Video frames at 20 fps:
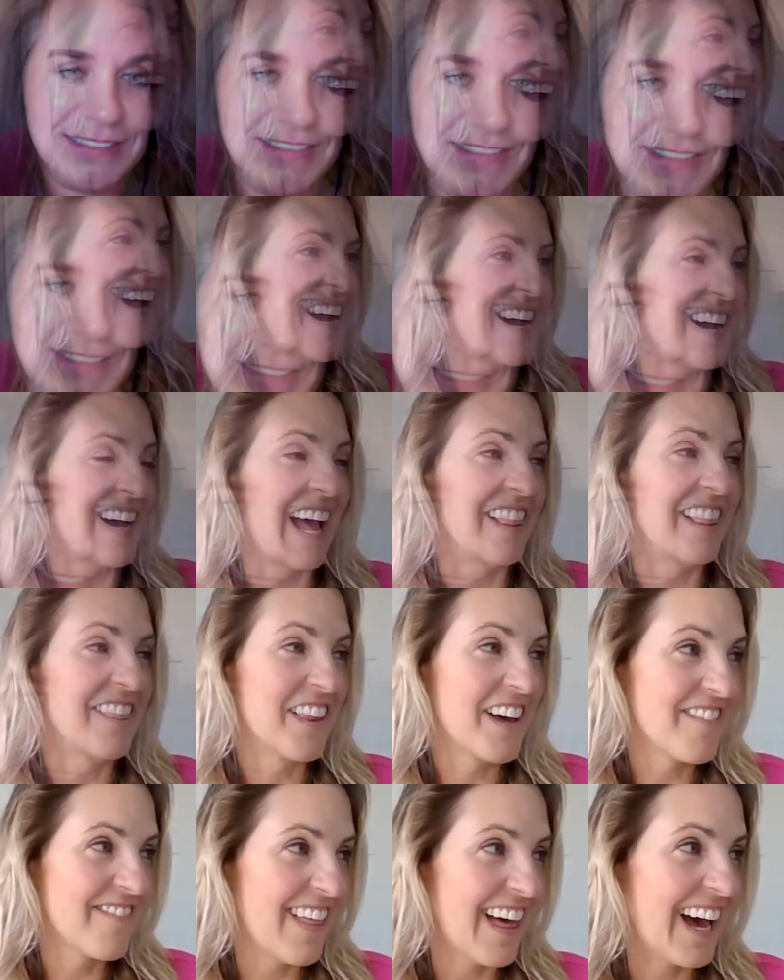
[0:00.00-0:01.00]
I
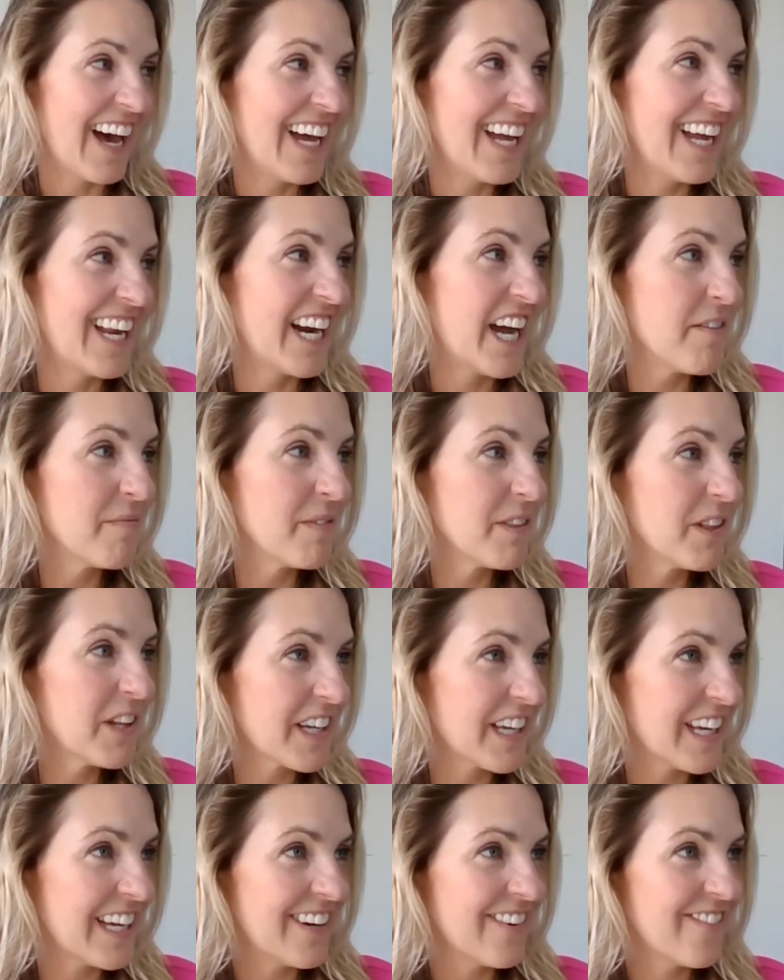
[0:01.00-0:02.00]
love that. And I'm
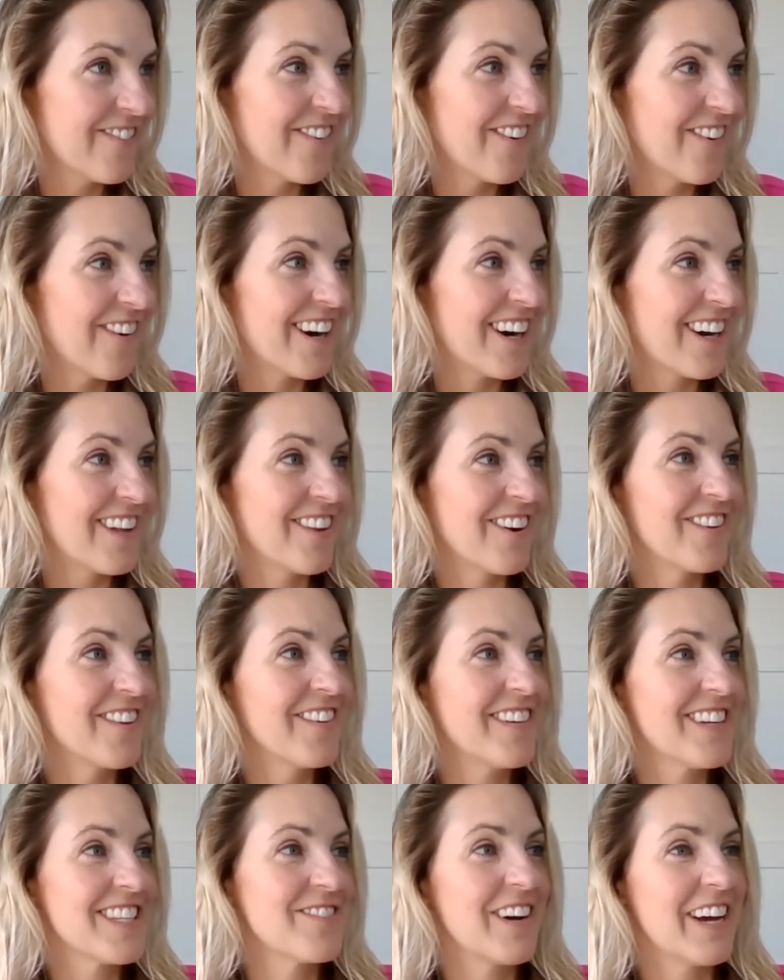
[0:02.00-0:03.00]
looking for the only
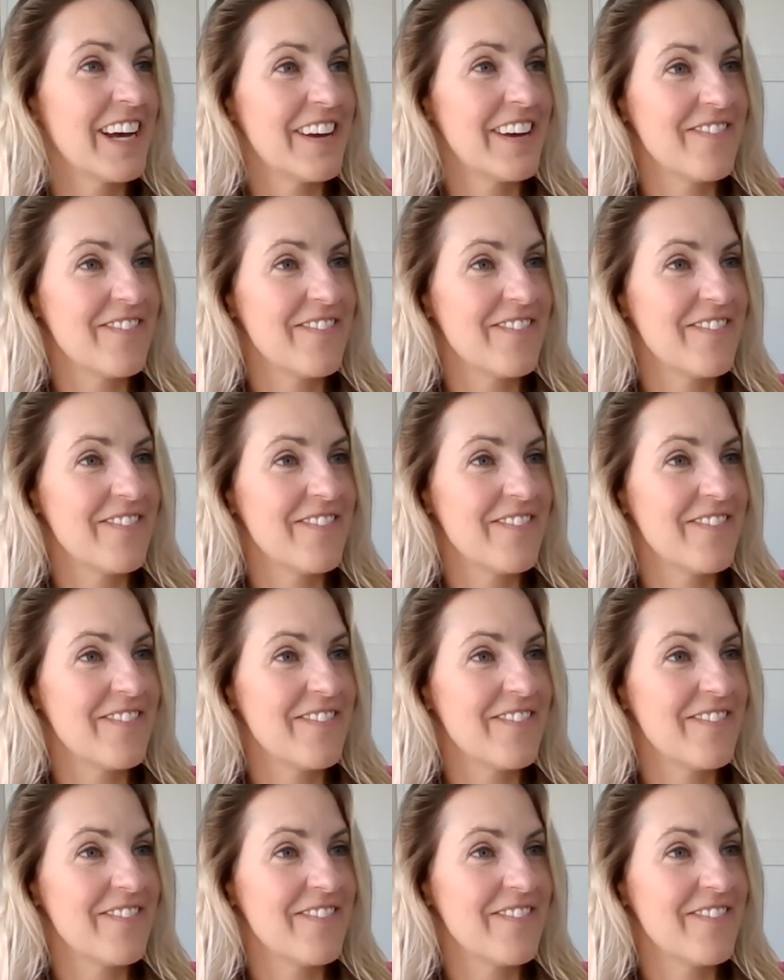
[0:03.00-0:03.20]
reason why